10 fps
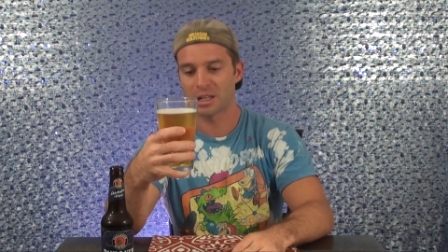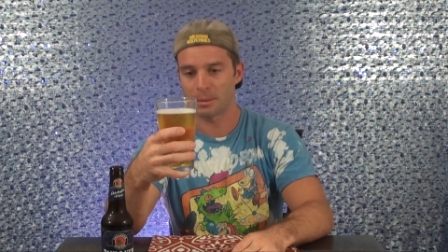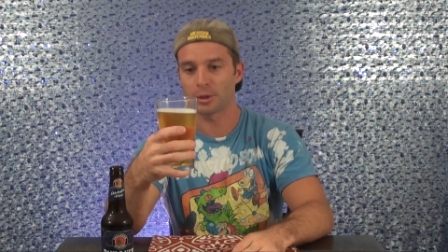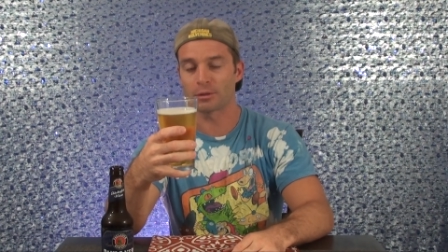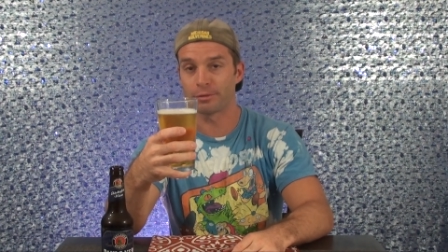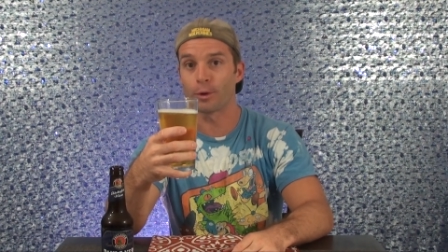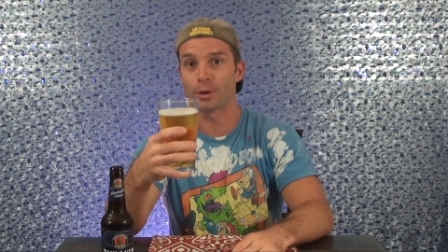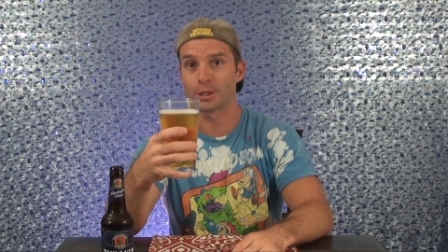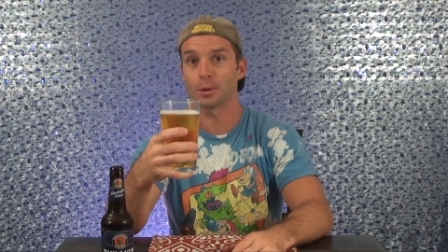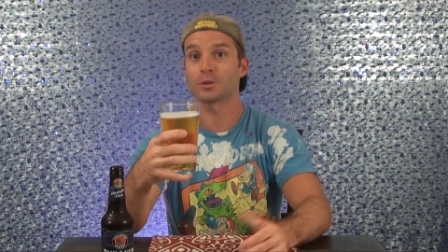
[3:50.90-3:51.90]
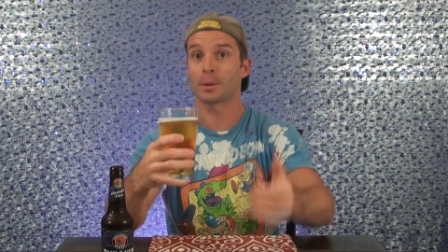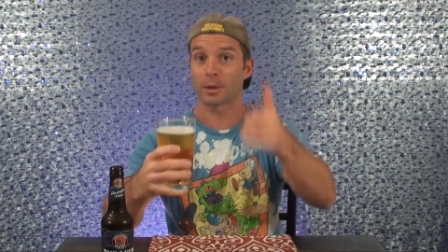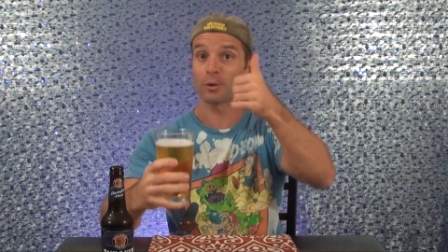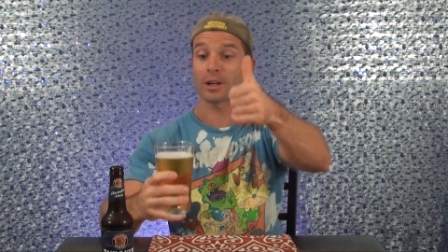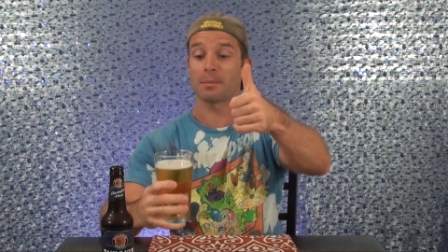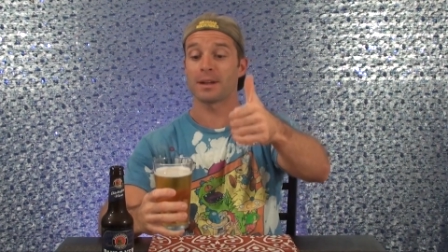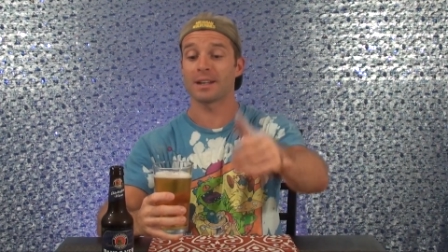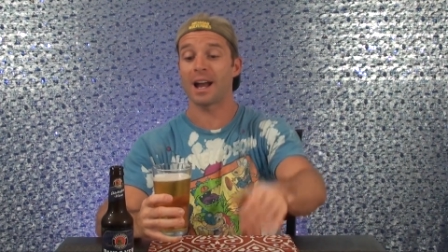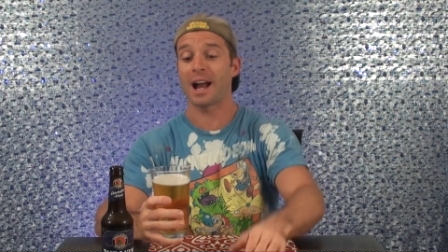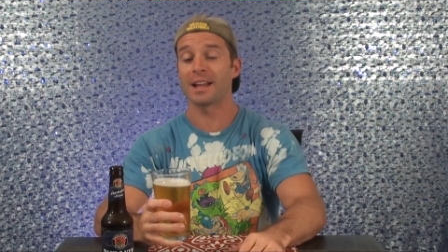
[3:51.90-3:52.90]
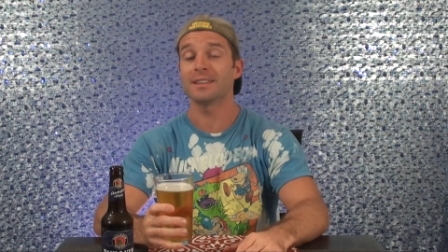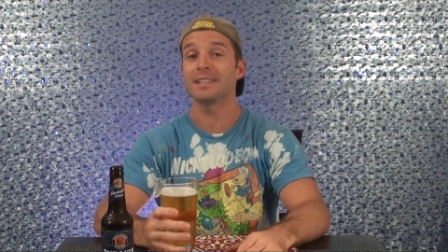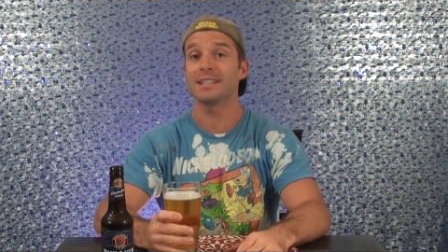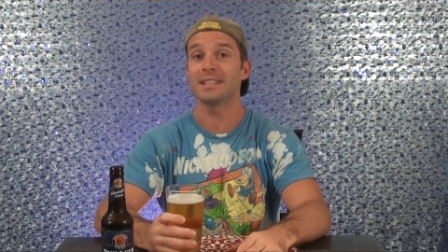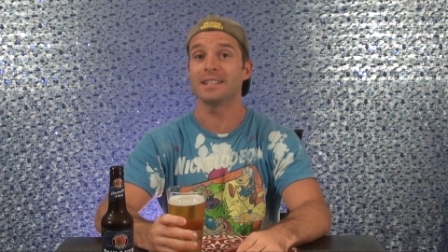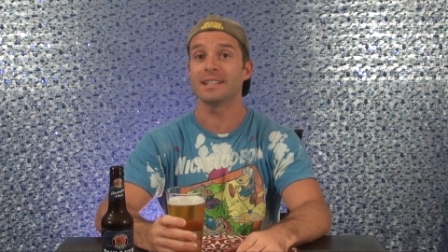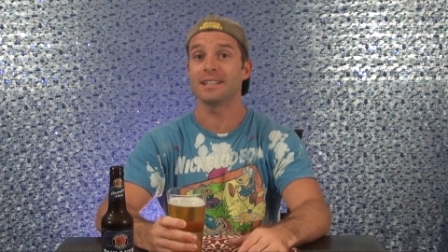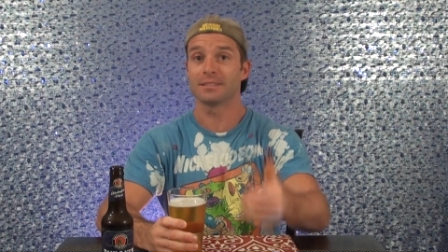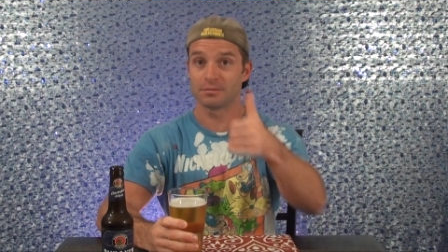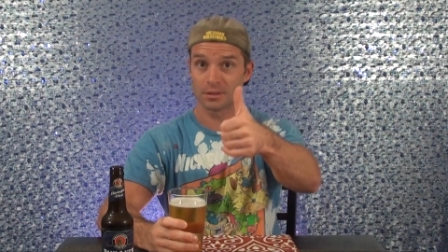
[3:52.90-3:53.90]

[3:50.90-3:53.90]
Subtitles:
looking forward to it. So I'm going to recommend it on the